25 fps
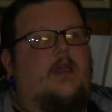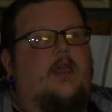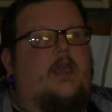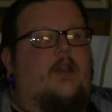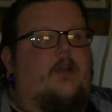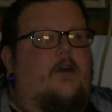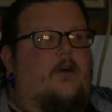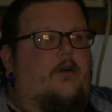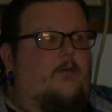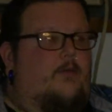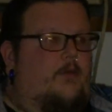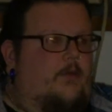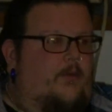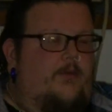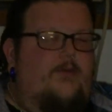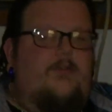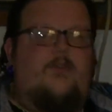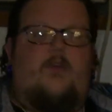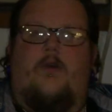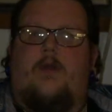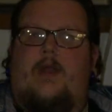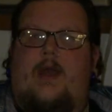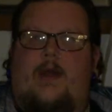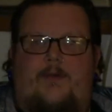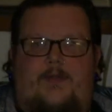you know, what was
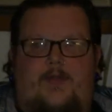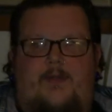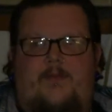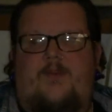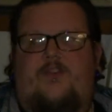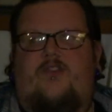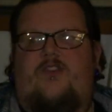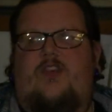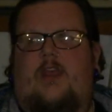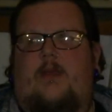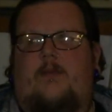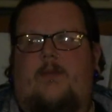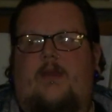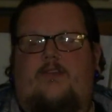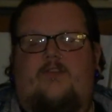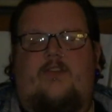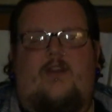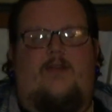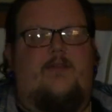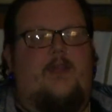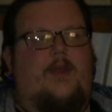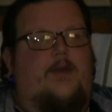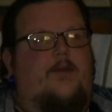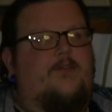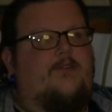going on with the machine, make
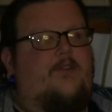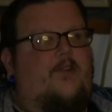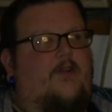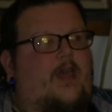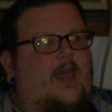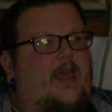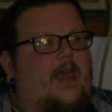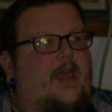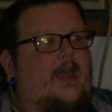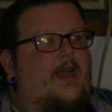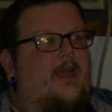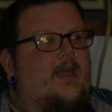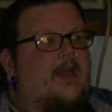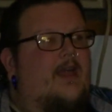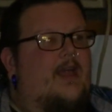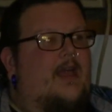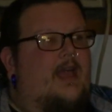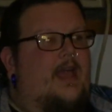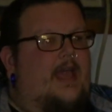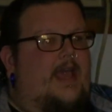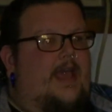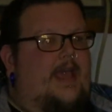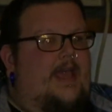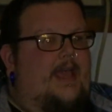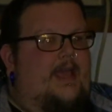sure everything was okay.
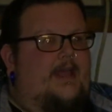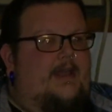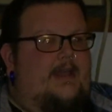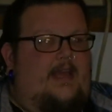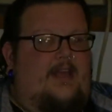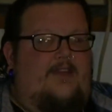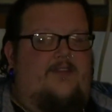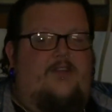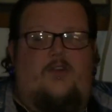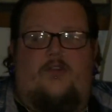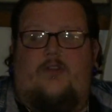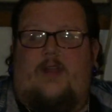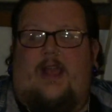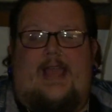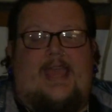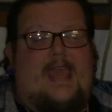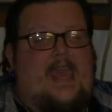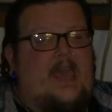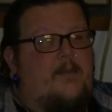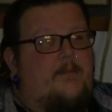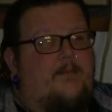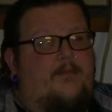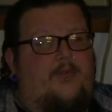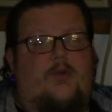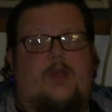And I told her I
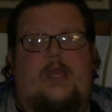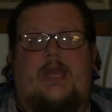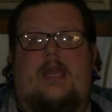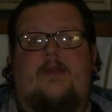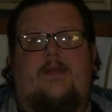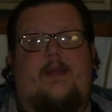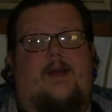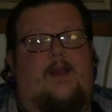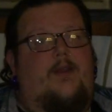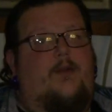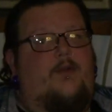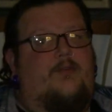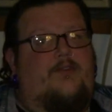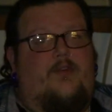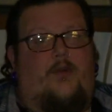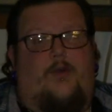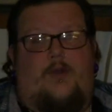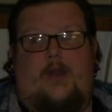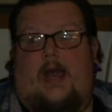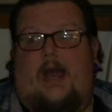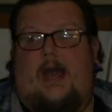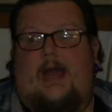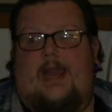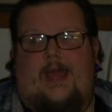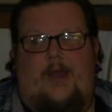can't breathe, I don't know what's
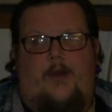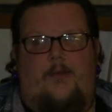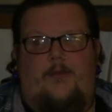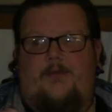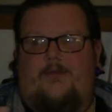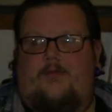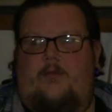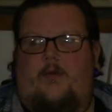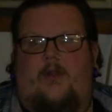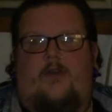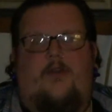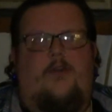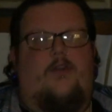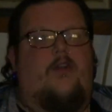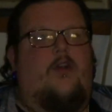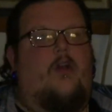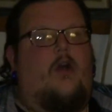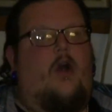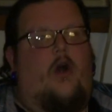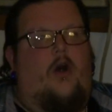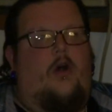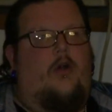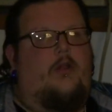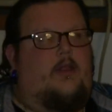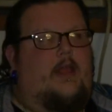going on. I almost wanted her to
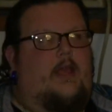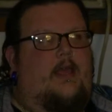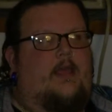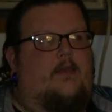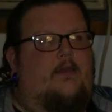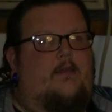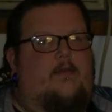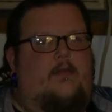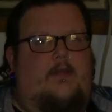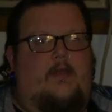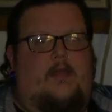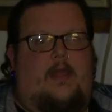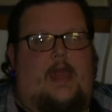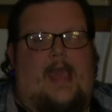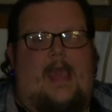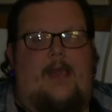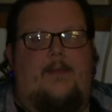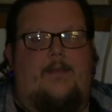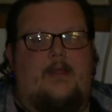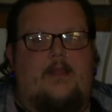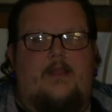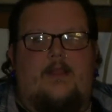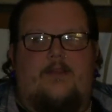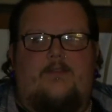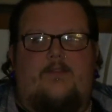call, like, to the
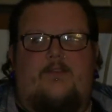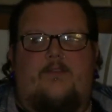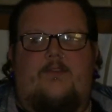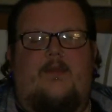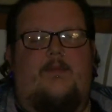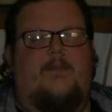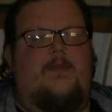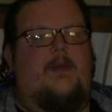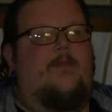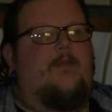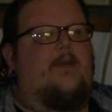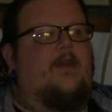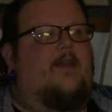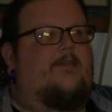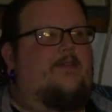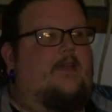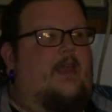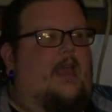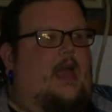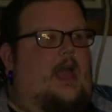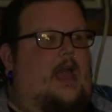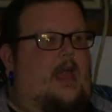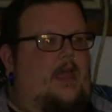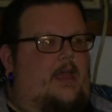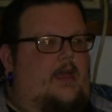ambulance or something, because
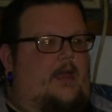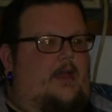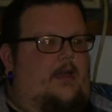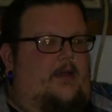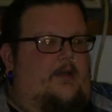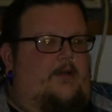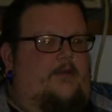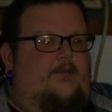I